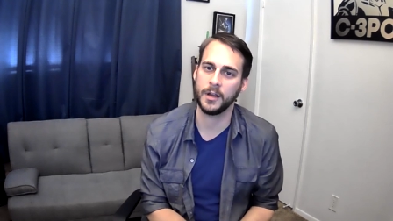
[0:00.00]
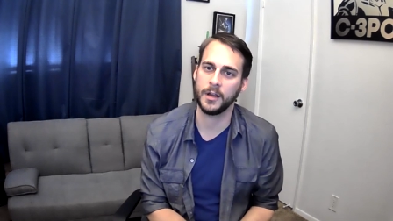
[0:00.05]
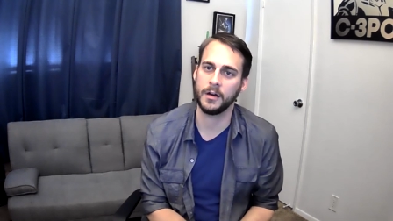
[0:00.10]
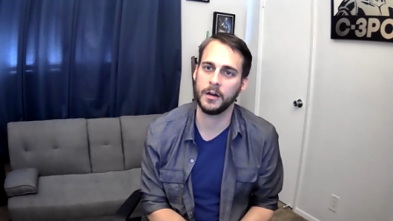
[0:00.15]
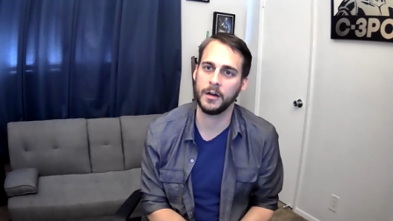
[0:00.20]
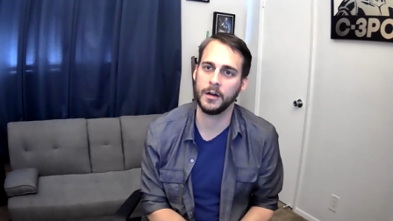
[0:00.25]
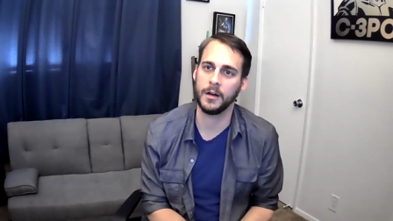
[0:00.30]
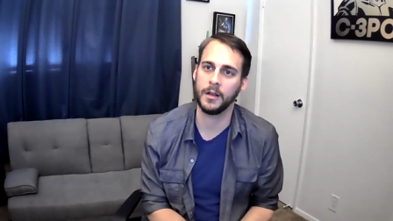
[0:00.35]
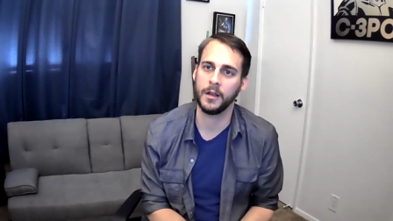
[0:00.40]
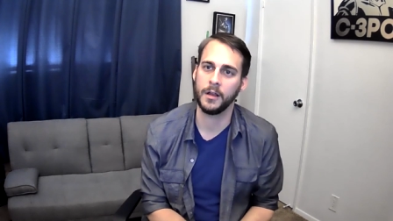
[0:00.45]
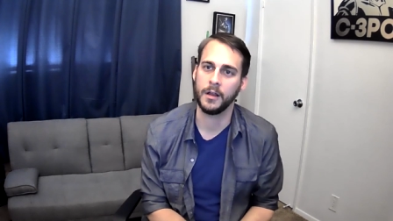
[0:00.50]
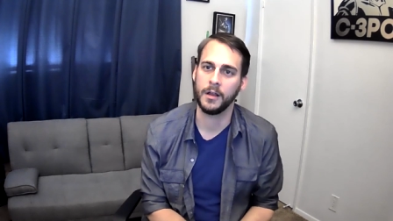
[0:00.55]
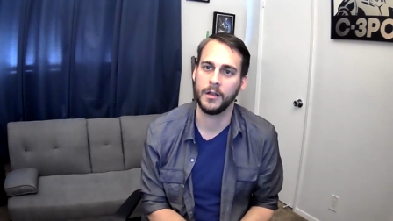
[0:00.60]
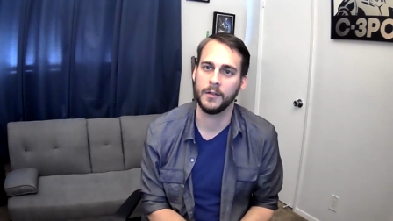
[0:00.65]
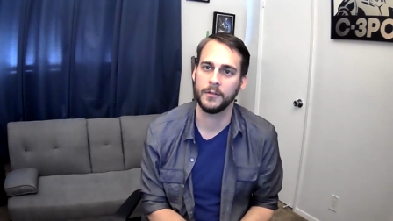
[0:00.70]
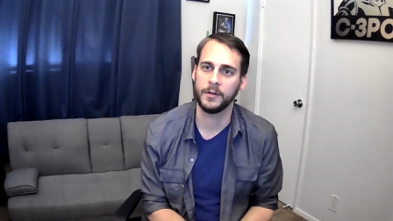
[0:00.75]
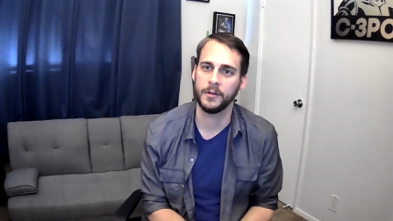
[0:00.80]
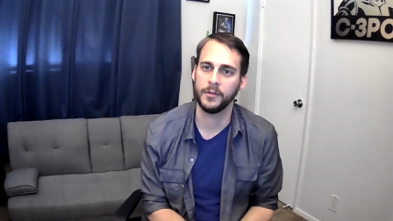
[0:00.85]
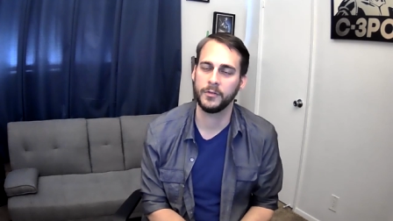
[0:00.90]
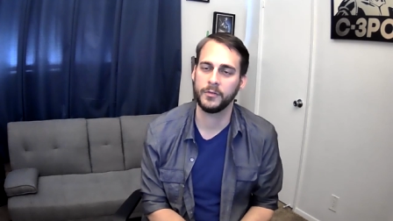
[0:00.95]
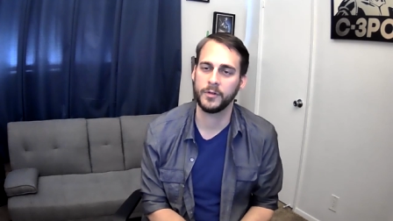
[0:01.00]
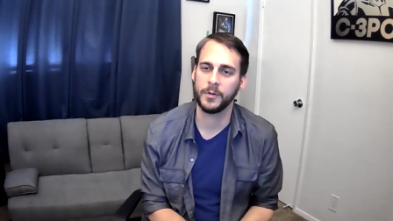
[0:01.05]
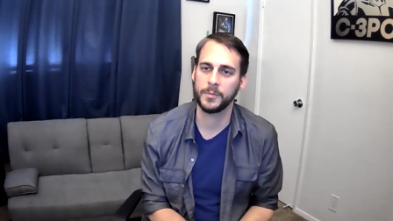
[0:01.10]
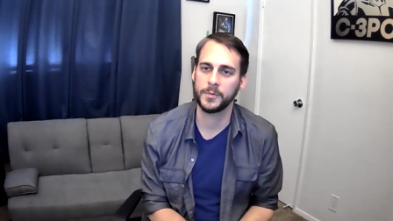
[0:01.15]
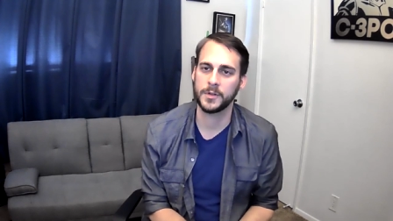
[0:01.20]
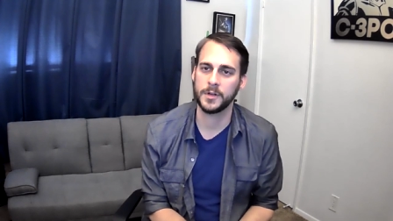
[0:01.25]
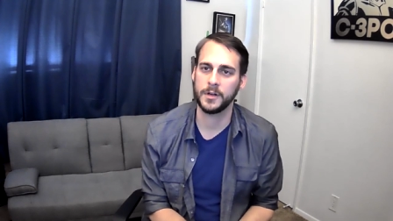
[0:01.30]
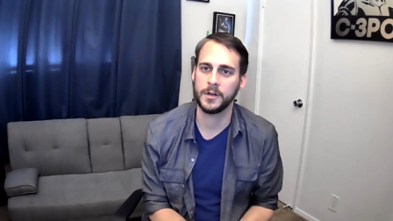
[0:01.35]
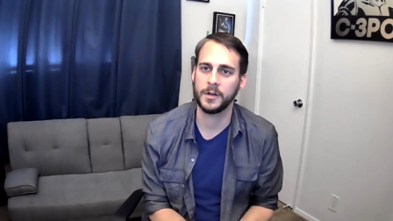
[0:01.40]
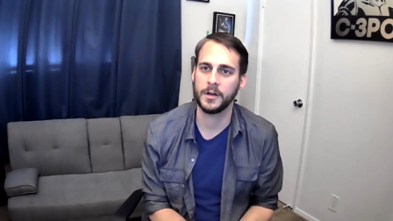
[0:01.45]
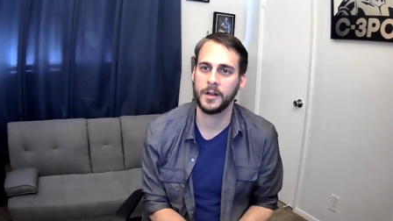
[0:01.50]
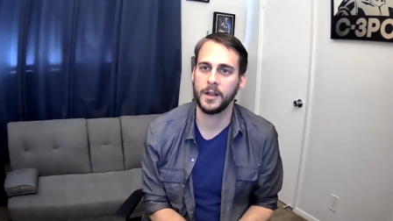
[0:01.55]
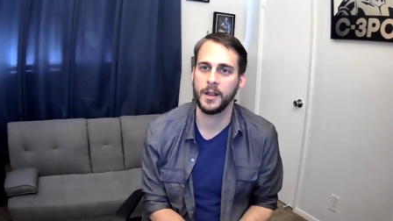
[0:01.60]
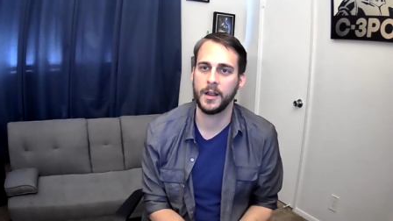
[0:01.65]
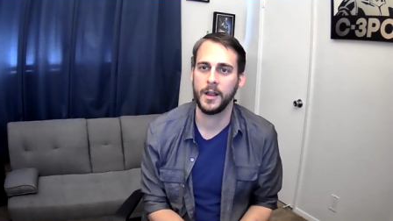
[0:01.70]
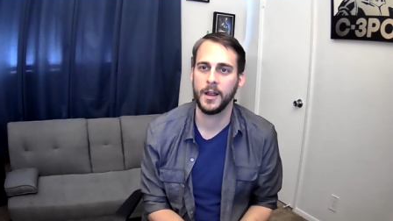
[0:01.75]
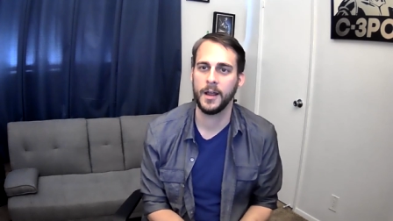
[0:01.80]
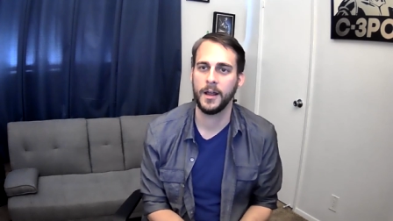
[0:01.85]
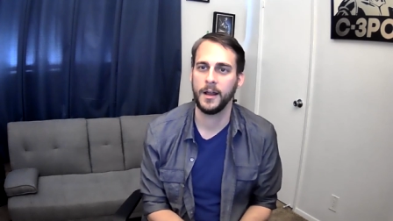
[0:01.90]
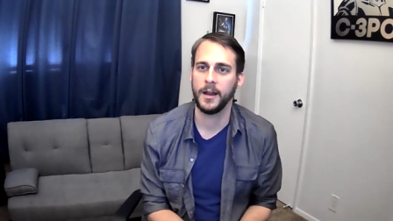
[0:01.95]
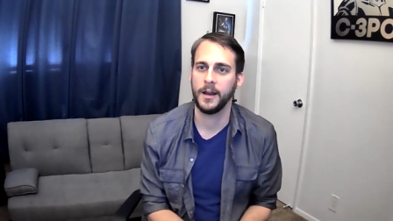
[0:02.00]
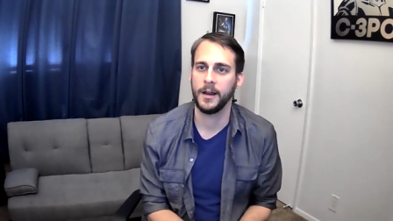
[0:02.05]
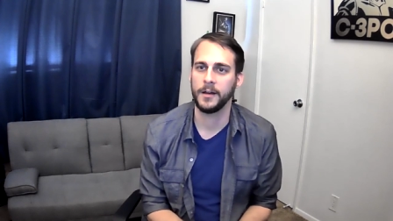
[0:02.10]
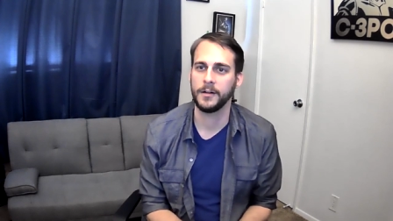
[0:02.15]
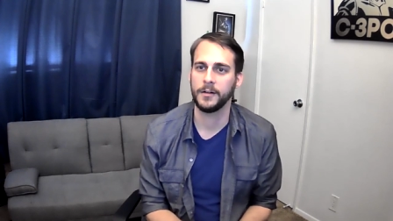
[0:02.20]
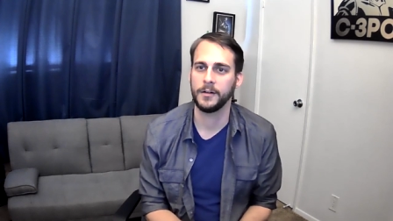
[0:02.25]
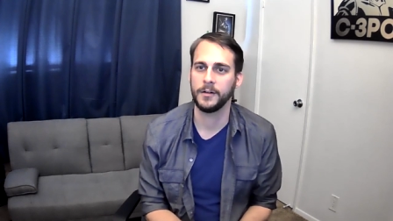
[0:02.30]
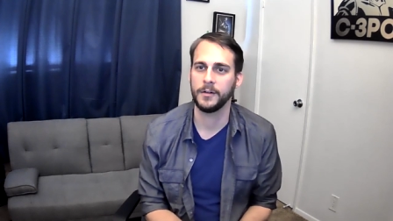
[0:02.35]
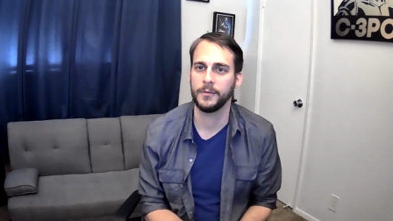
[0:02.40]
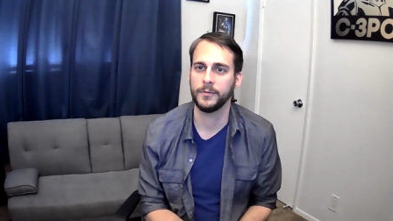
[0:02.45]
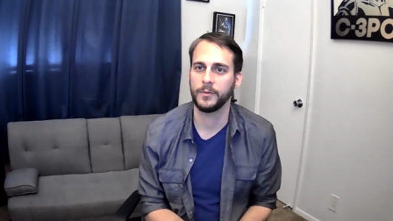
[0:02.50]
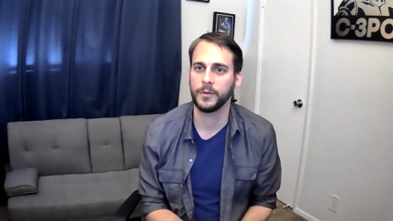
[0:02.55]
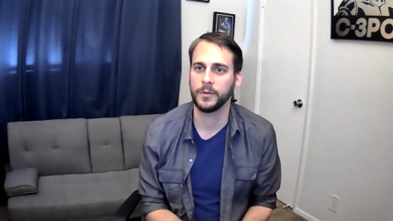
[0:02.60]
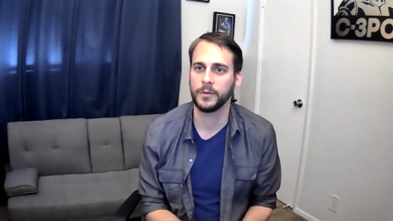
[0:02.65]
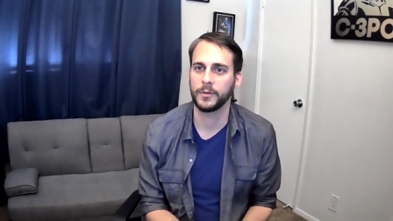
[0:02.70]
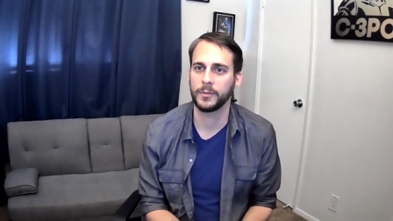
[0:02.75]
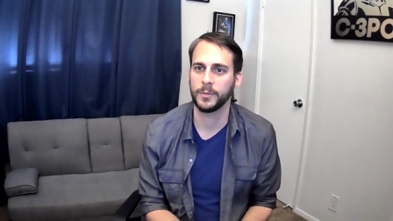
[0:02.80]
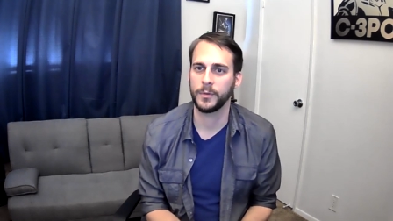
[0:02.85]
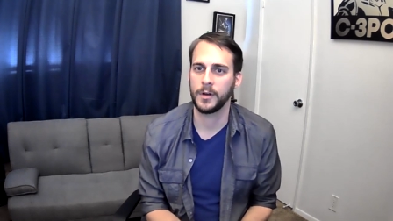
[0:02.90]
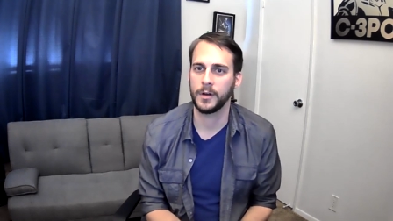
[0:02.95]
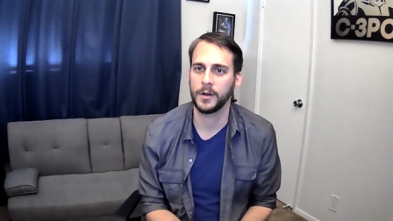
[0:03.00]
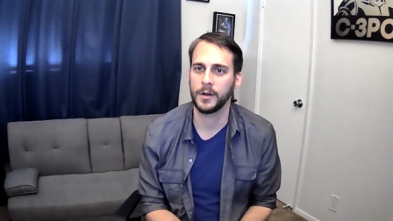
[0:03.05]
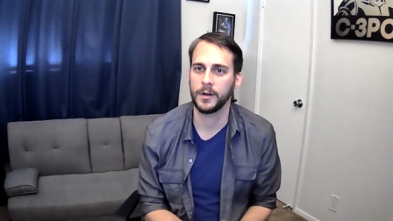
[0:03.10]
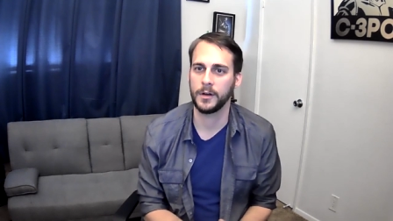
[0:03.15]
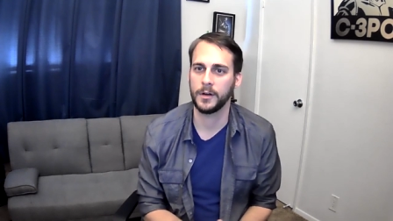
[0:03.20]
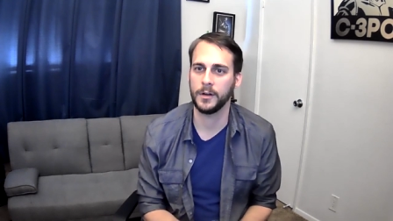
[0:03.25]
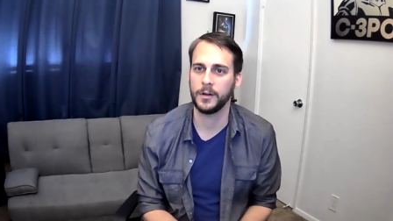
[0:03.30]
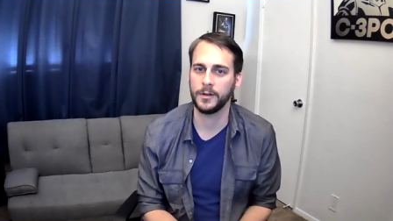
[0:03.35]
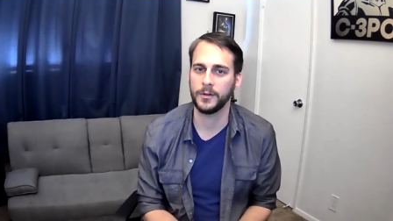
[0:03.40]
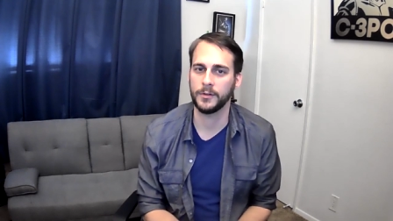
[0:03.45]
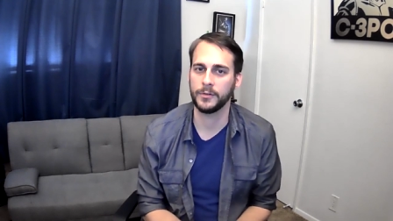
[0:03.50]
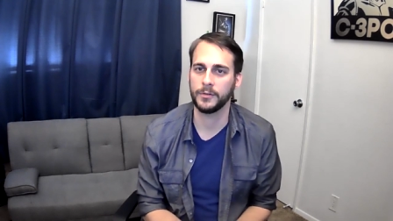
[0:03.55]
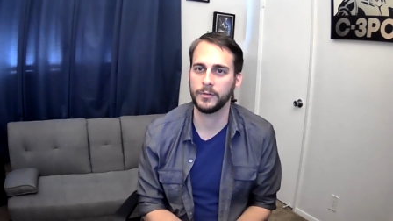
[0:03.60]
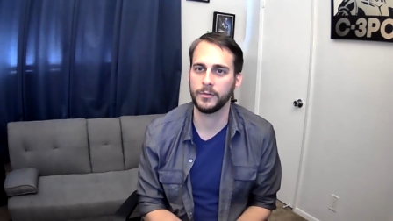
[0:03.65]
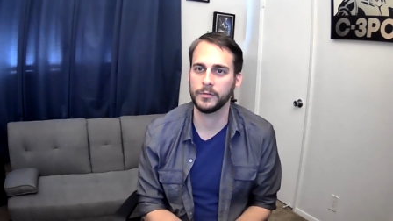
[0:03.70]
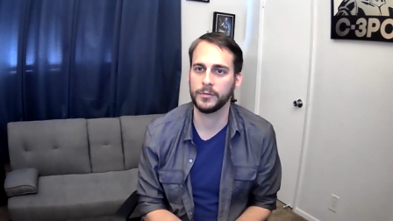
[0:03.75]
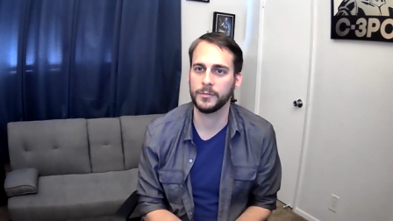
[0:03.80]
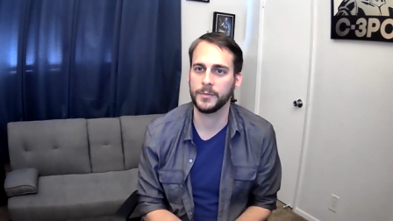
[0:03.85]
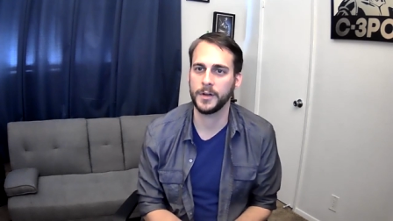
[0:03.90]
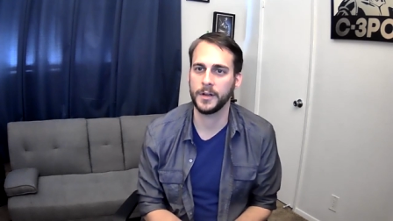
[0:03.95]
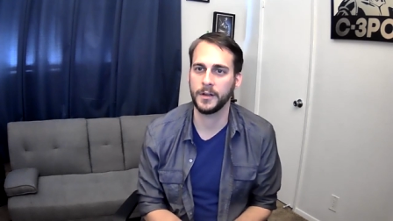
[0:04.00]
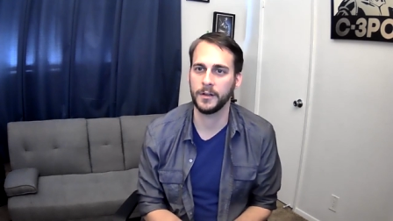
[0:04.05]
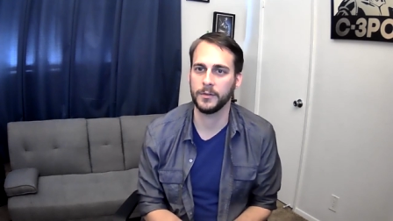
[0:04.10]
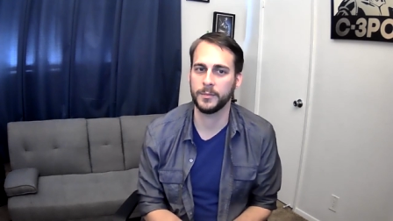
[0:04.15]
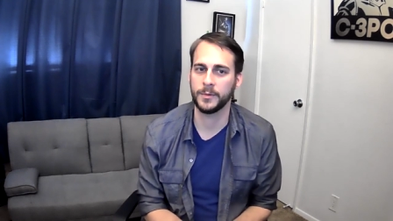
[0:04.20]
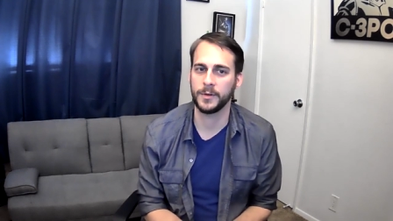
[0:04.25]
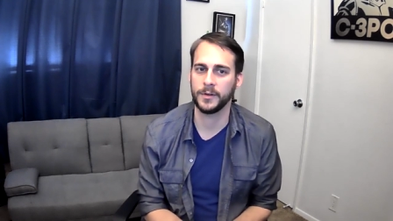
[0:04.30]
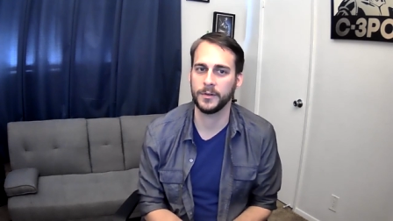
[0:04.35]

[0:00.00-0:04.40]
in the description. And of course, we're on all social media as well.